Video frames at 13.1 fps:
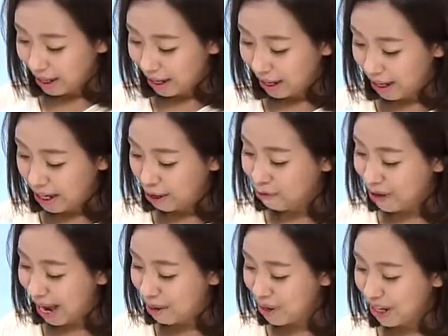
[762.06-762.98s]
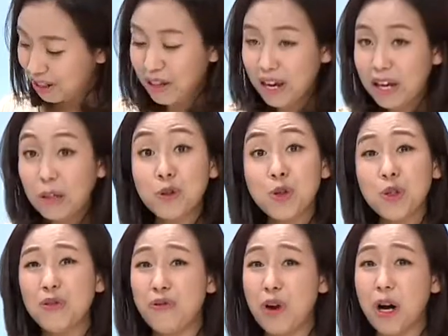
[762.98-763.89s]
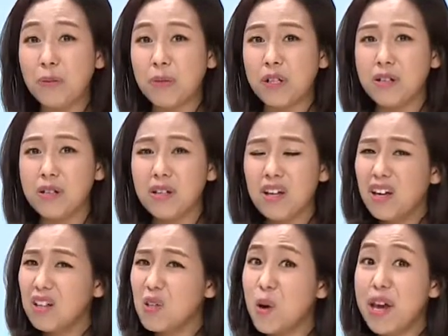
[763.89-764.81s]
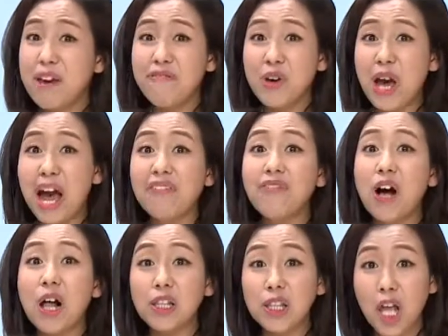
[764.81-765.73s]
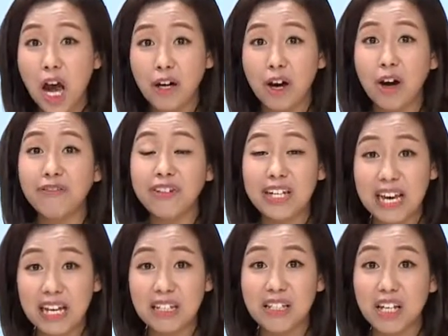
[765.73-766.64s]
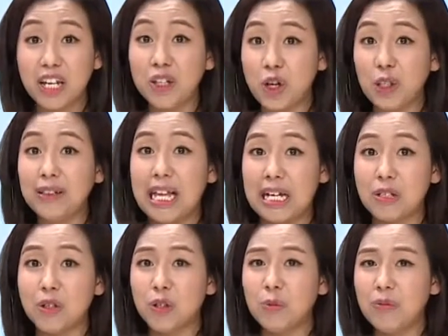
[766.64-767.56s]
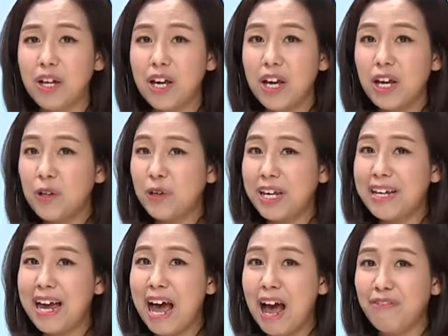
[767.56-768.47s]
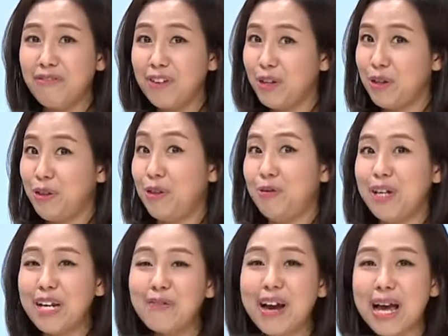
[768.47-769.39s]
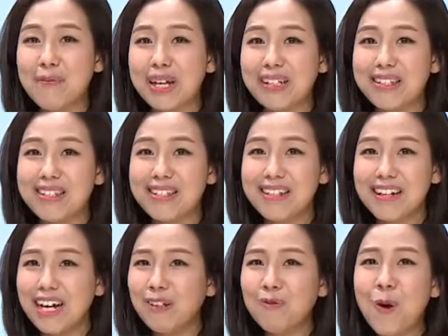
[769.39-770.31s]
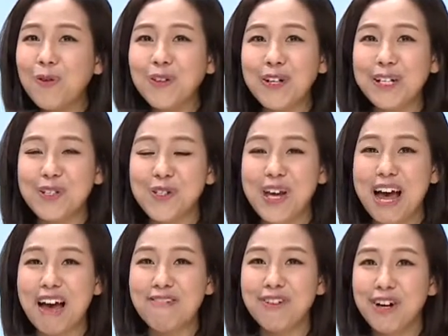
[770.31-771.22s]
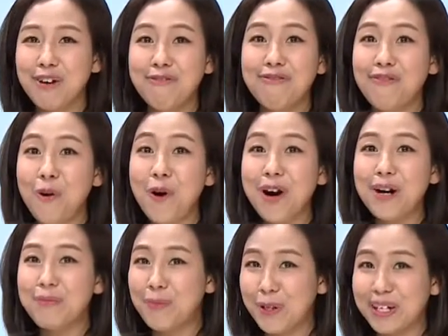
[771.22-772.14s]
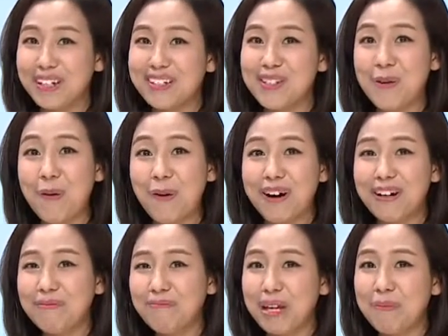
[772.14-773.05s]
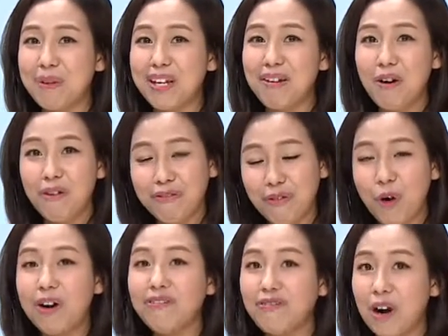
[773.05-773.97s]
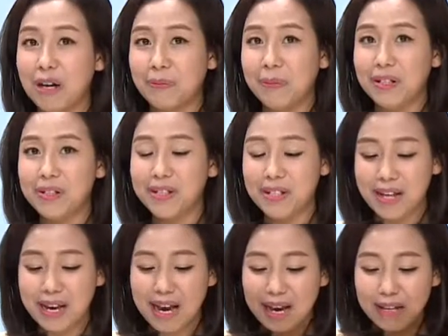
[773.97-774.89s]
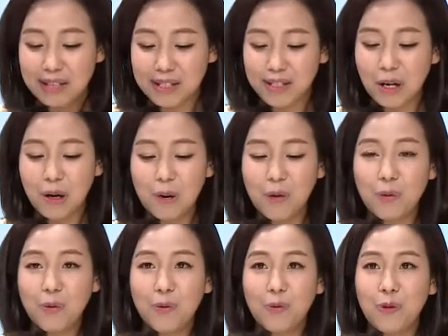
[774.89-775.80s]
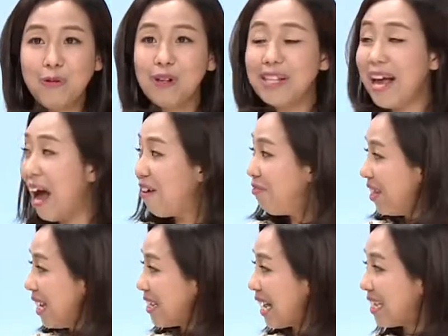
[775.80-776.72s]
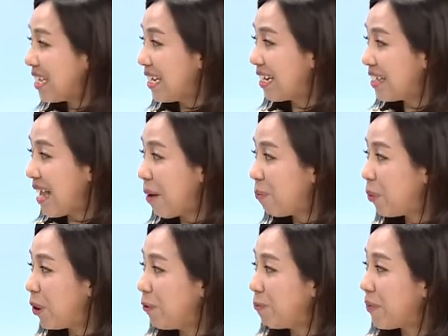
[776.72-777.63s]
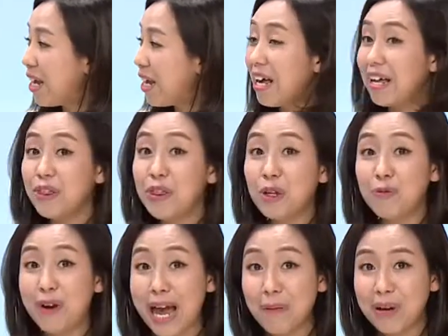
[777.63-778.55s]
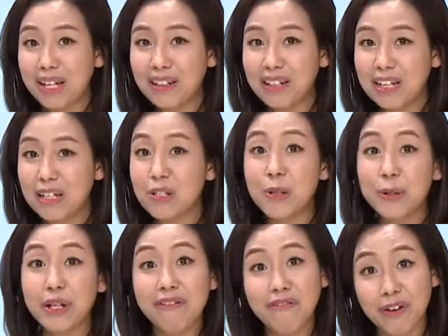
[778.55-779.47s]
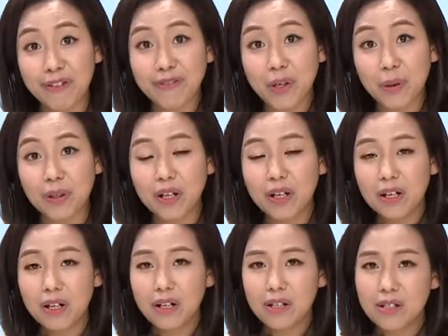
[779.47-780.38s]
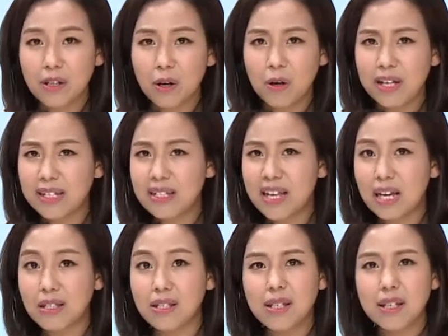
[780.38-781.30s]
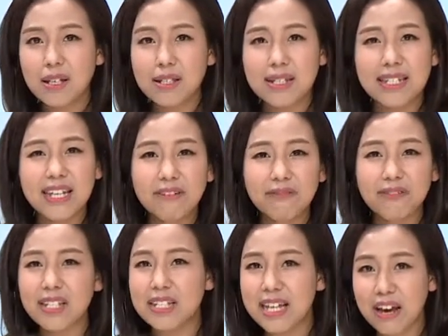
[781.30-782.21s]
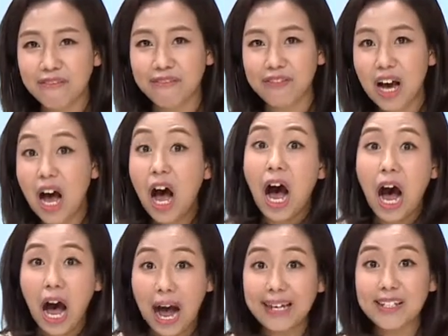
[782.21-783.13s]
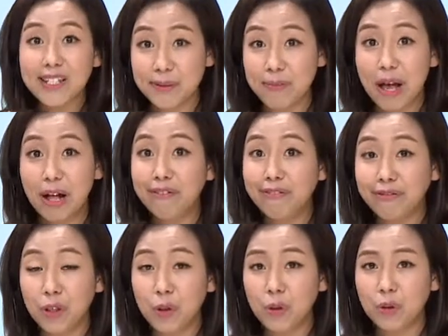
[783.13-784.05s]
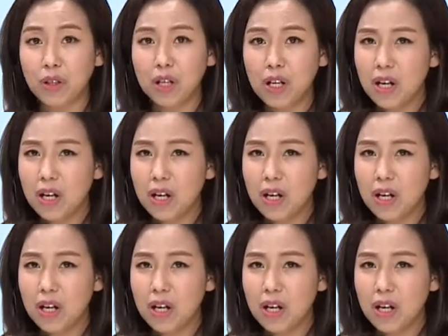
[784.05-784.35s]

and a rabbit and 2 farmers. So if you have a lot of kids in your classroom, you can have 3 rabbits. It won't hurt to have 4 birds or maybe 4 farmers. So we will have this as an example. The rabbit is looking for food. So he says, sniff, sniff, I smell food.